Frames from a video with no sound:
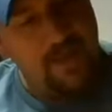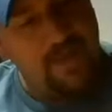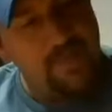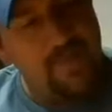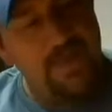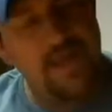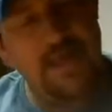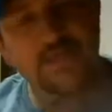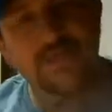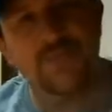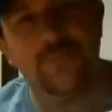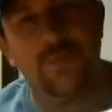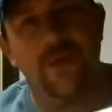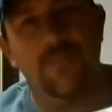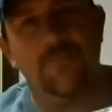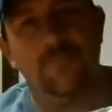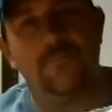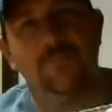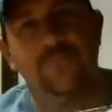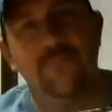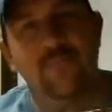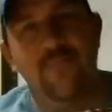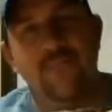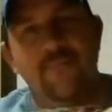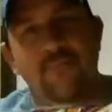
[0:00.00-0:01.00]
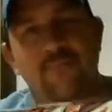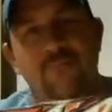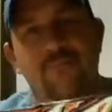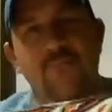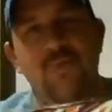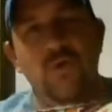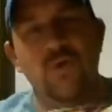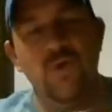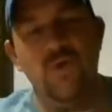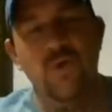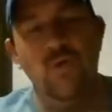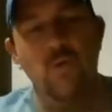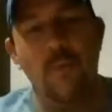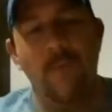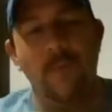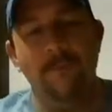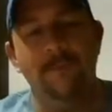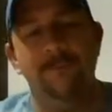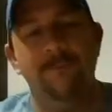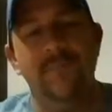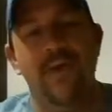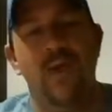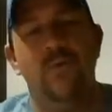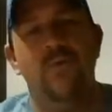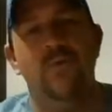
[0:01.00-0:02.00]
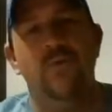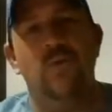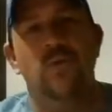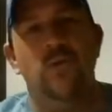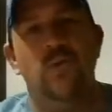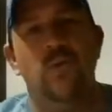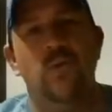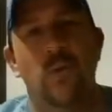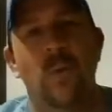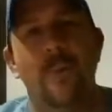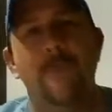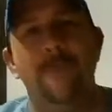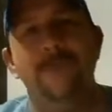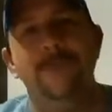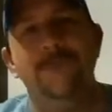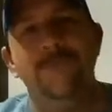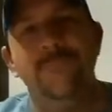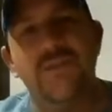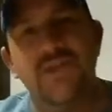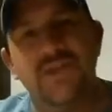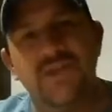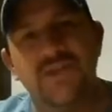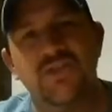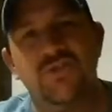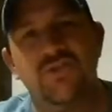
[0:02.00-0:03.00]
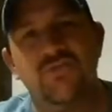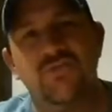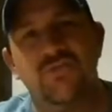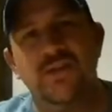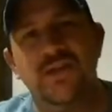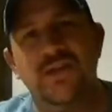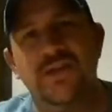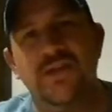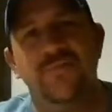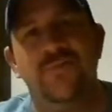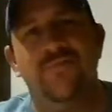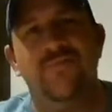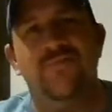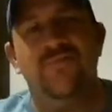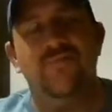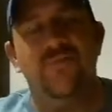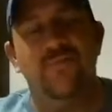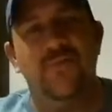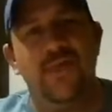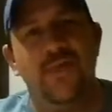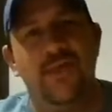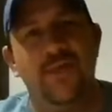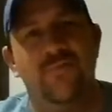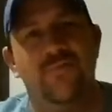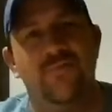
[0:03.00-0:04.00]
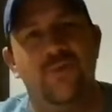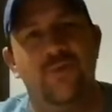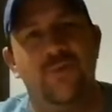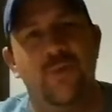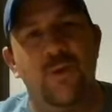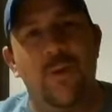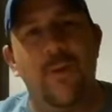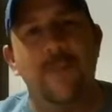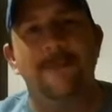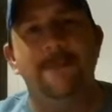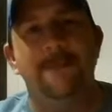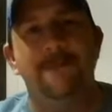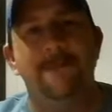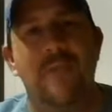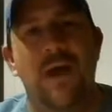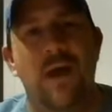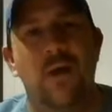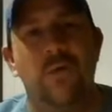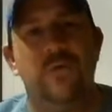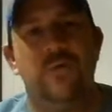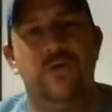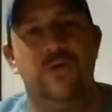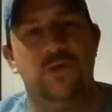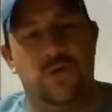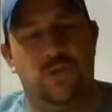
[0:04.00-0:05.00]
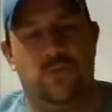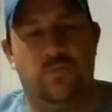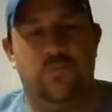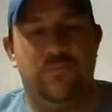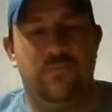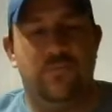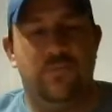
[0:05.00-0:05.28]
That's right. Voodoo Mountain Dew Mystery Flavored Mountain Dew.